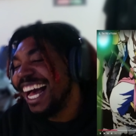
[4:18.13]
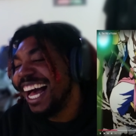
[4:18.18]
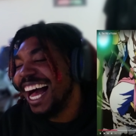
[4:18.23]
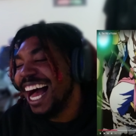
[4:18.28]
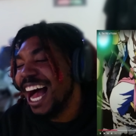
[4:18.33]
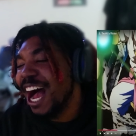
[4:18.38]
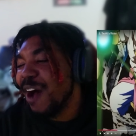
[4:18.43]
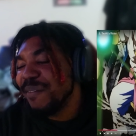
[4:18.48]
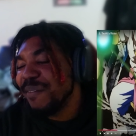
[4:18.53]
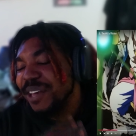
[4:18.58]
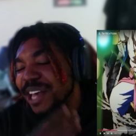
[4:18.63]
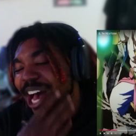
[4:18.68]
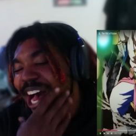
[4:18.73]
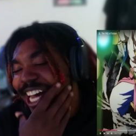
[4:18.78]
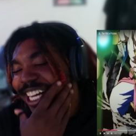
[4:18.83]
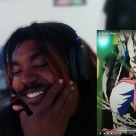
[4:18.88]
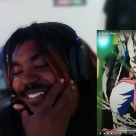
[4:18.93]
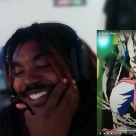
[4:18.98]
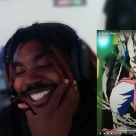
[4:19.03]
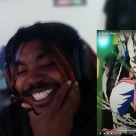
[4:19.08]
I'll be
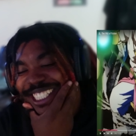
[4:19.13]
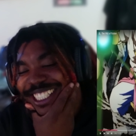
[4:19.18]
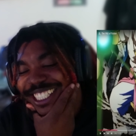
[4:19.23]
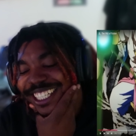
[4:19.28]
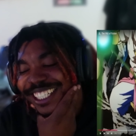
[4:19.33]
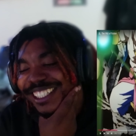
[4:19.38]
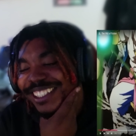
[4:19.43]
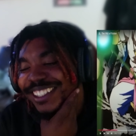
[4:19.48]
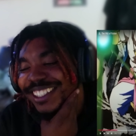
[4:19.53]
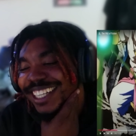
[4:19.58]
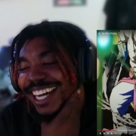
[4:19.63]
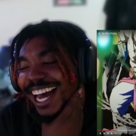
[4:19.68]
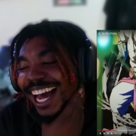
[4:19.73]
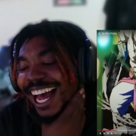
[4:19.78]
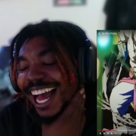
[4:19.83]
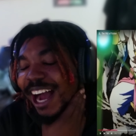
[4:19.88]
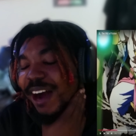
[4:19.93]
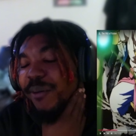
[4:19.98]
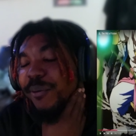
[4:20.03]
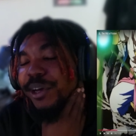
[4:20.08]
honest with you though
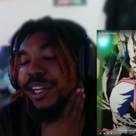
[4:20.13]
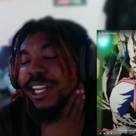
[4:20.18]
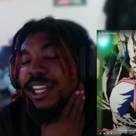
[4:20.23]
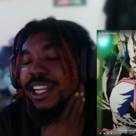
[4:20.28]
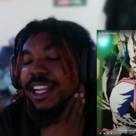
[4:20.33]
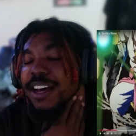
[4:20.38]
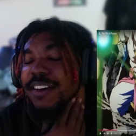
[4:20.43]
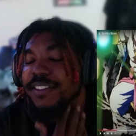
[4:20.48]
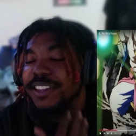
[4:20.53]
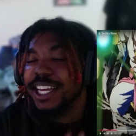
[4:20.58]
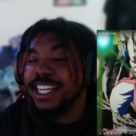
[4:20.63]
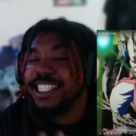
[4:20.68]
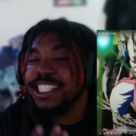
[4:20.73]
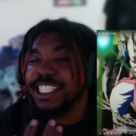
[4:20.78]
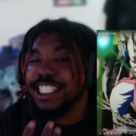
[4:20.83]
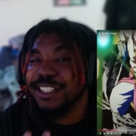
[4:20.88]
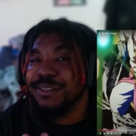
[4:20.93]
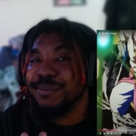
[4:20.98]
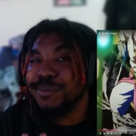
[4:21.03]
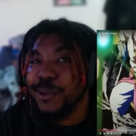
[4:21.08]
I would love to
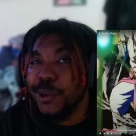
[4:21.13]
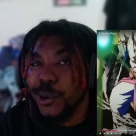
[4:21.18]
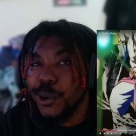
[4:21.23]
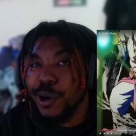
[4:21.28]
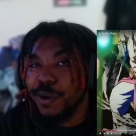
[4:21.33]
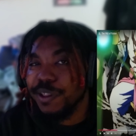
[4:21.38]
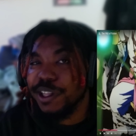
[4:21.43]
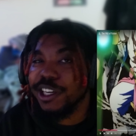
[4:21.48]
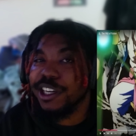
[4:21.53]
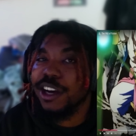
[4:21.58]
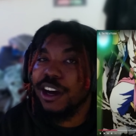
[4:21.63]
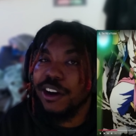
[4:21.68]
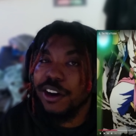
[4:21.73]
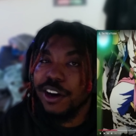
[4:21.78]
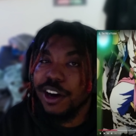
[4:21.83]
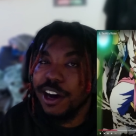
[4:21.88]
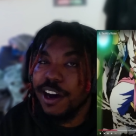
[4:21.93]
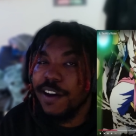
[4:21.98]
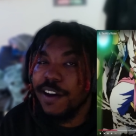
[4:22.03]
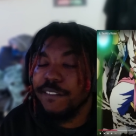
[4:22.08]
see more of the
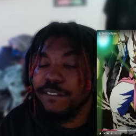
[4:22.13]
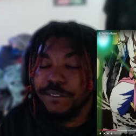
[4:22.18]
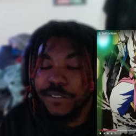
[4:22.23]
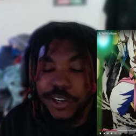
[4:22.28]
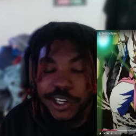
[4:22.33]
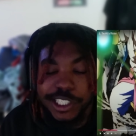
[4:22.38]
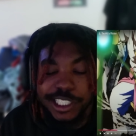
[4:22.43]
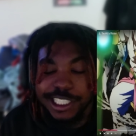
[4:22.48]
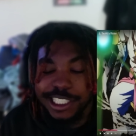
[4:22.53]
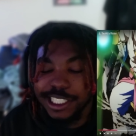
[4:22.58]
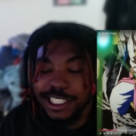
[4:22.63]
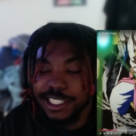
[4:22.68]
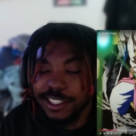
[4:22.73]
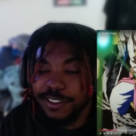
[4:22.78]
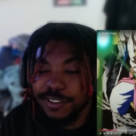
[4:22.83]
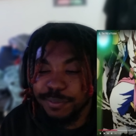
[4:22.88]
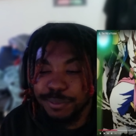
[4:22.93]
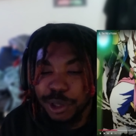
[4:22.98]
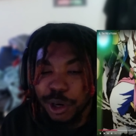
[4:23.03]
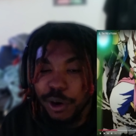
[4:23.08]
Gohan versus
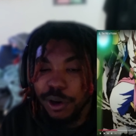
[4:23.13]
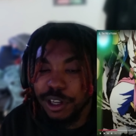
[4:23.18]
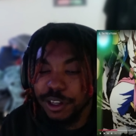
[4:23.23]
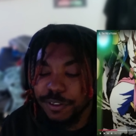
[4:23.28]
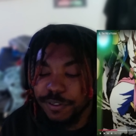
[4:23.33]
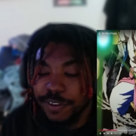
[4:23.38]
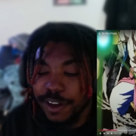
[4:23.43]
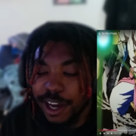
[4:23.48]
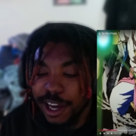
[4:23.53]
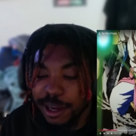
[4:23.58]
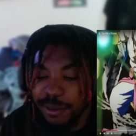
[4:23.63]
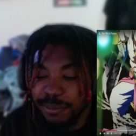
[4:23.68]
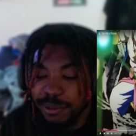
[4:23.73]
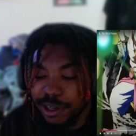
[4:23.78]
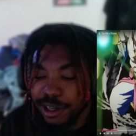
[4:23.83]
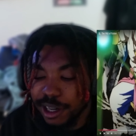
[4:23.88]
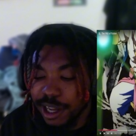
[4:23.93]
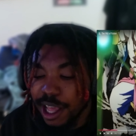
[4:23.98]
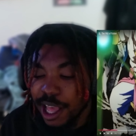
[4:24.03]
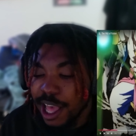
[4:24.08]
the Broly fight,
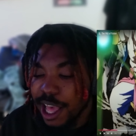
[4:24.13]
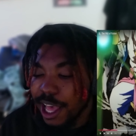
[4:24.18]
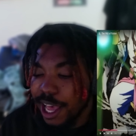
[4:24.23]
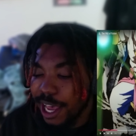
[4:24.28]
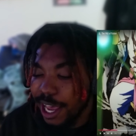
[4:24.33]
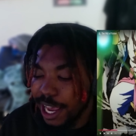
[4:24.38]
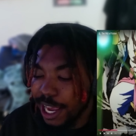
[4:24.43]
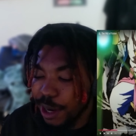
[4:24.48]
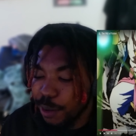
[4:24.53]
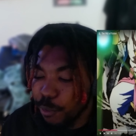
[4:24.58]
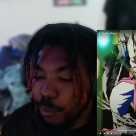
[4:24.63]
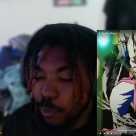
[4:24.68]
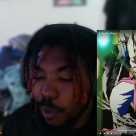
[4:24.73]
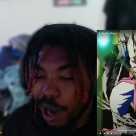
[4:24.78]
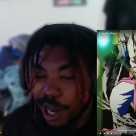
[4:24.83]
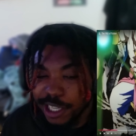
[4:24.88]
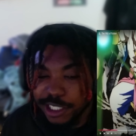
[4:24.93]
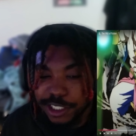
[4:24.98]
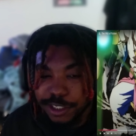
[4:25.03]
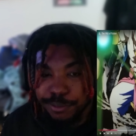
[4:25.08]
bro. And
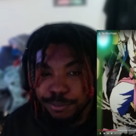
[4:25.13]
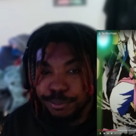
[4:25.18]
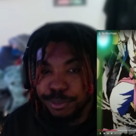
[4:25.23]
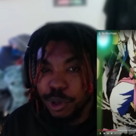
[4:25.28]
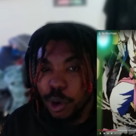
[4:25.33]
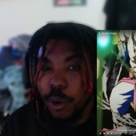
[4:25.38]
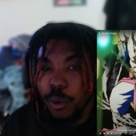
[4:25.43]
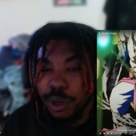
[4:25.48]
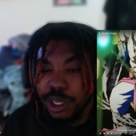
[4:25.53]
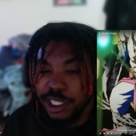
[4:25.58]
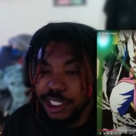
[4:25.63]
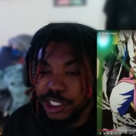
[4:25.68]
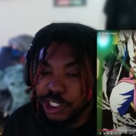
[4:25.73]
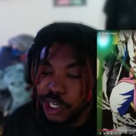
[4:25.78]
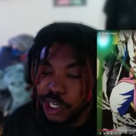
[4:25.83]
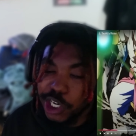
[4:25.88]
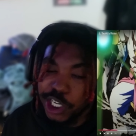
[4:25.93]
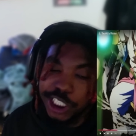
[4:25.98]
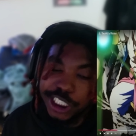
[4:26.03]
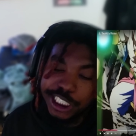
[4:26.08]
watching Broly
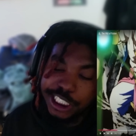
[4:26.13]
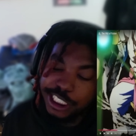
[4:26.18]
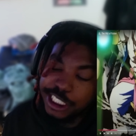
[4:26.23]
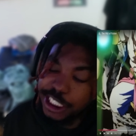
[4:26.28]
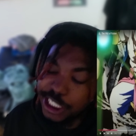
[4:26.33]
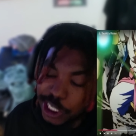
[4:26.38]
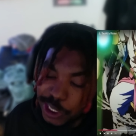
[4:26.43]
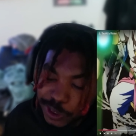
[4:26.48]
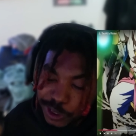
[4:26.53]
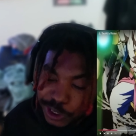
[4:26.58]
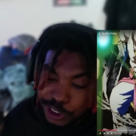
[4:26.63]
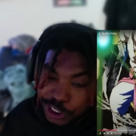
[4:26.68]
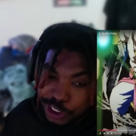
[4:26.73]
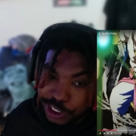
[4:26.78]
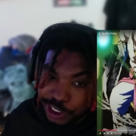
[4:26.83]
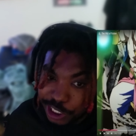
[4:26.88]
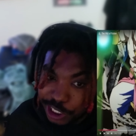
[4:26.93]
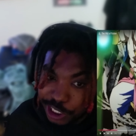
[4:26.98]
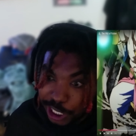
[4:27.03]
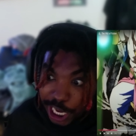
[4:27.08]
turn to you know
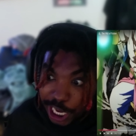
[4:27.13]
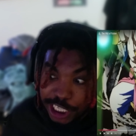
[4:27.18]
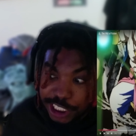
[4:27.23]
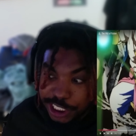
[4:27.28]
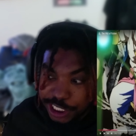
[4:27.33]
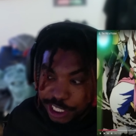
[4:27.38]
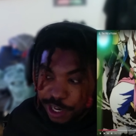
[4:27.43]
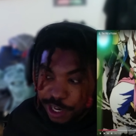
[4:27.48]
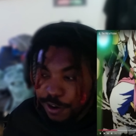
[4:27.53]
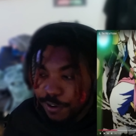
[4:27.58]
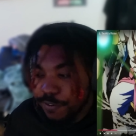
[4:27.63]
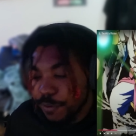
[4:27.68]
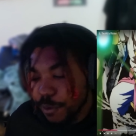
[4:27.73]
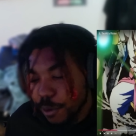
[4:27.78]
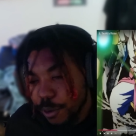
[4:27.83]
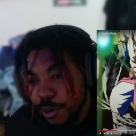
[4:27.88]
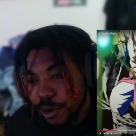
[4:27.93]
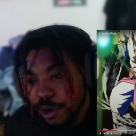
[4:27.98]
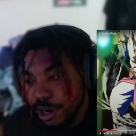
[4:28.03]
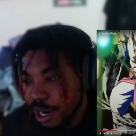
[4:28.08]
the legendary
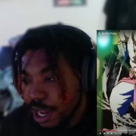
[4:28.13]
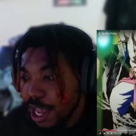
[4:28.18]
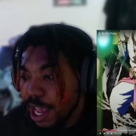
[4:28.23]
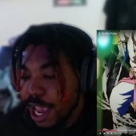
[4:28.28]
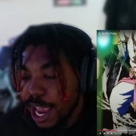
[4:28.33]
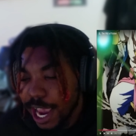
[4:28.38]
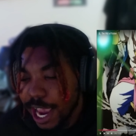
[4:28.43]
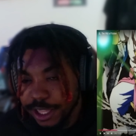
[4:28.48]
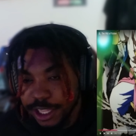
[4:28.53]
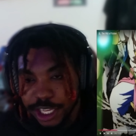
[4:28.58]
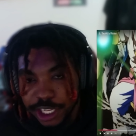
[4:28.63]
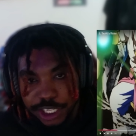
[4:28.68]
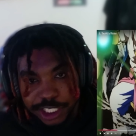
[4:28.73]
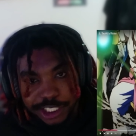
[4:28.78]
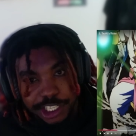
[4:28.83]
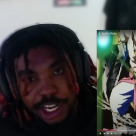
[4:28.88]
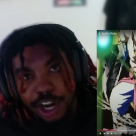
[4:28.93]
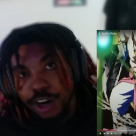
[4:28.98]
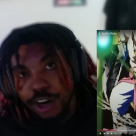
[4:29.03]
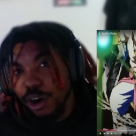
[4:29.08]
form, and then you
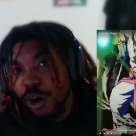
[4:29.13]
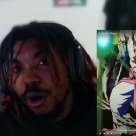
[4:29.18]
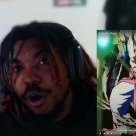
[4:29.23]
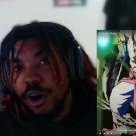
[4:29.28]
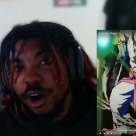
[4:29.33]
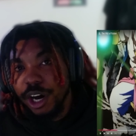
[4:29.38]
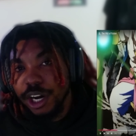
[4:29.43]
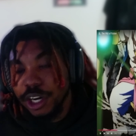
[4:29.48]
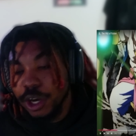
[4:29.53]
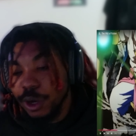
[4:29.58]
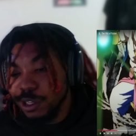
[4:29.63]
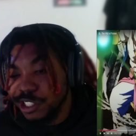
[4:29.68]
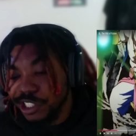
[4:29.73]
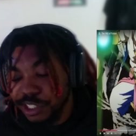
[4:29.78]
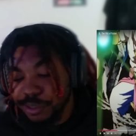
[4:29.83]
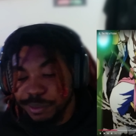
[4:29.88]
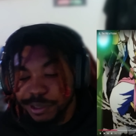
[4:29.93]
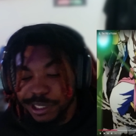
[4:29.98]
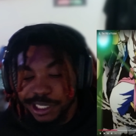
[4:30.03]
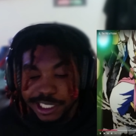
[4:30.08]
saw Gohan go
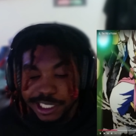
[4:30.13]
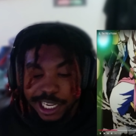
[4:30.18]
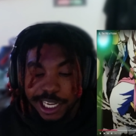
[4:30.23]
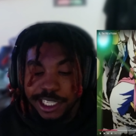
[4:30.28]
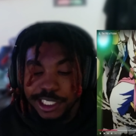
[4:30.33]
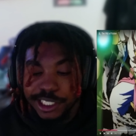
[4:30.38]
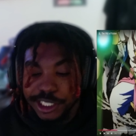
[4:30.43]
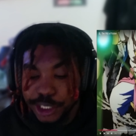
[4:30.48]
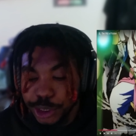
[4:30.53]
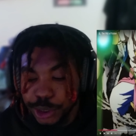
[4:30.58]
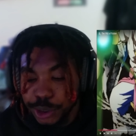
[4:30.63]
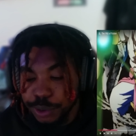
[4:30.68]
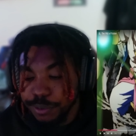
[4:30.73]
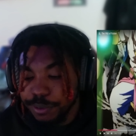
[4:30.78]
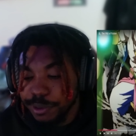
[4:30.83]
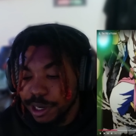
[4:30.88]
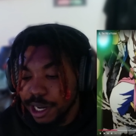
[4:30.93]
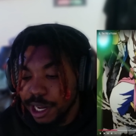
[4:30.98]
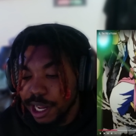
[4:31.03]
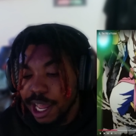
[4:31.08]
Super Saiyan two,
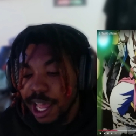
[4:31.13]
bro.